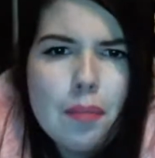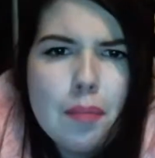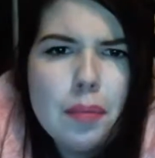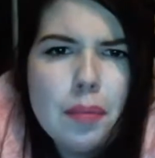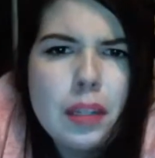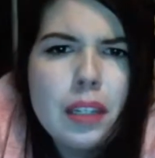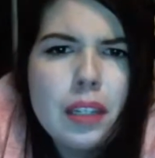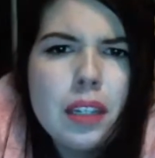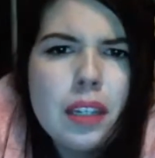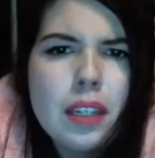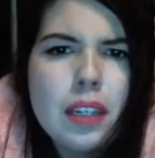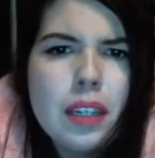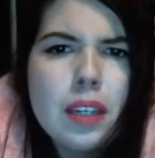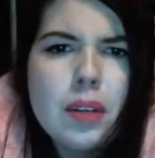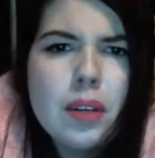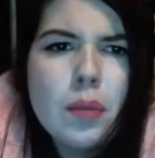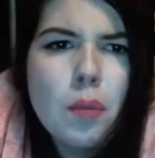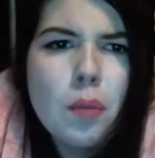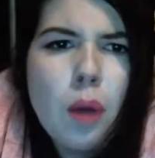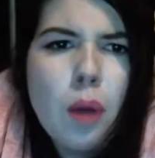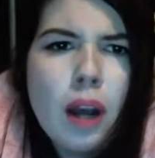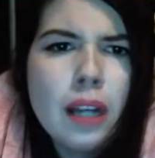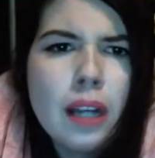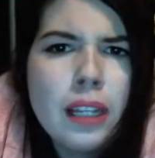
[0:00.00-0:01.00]
But he
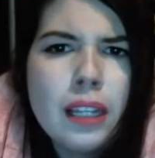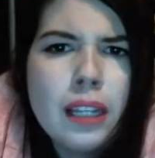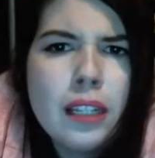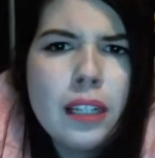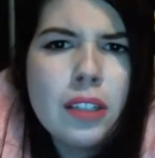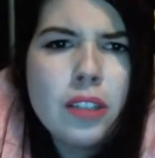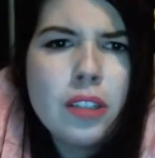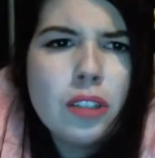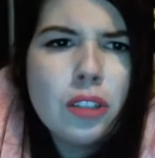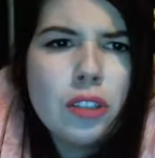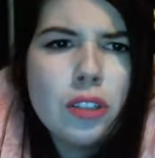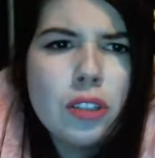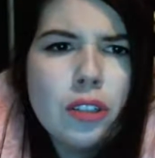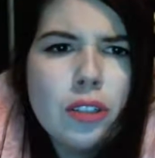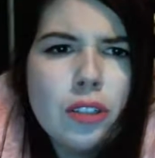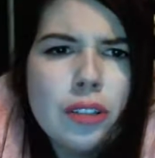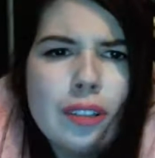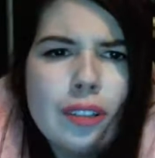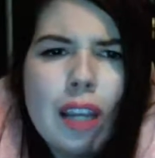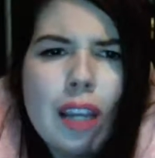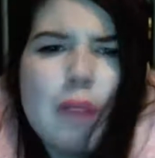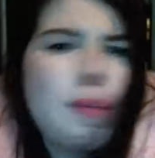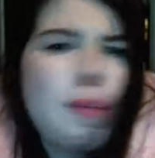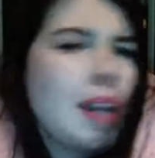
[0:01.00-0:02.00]
wanted to
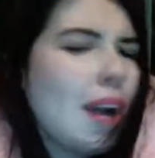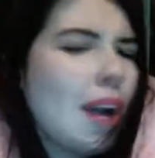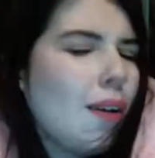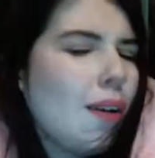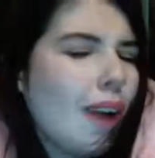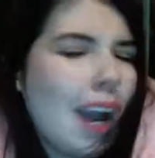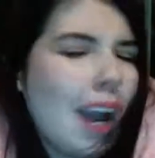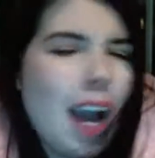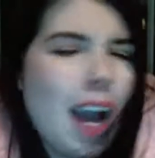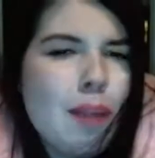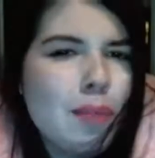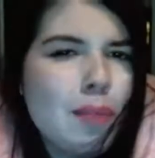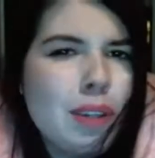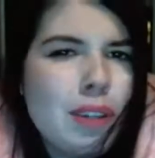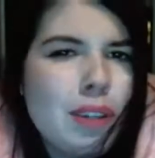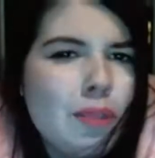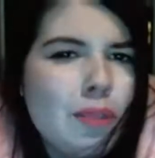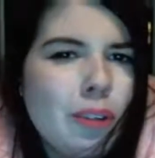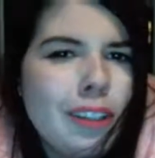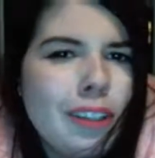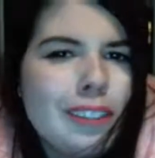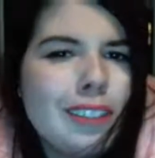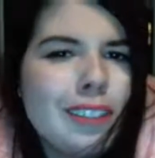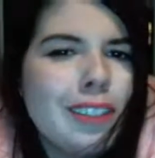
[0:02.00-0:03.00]
tell me how happy he
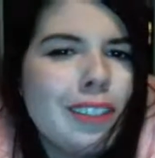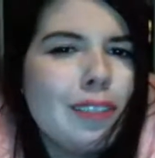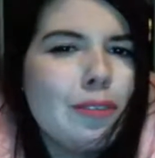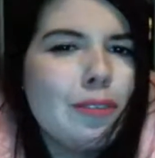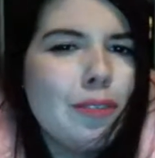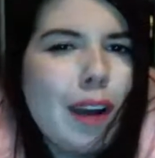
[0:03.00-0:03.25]
was that he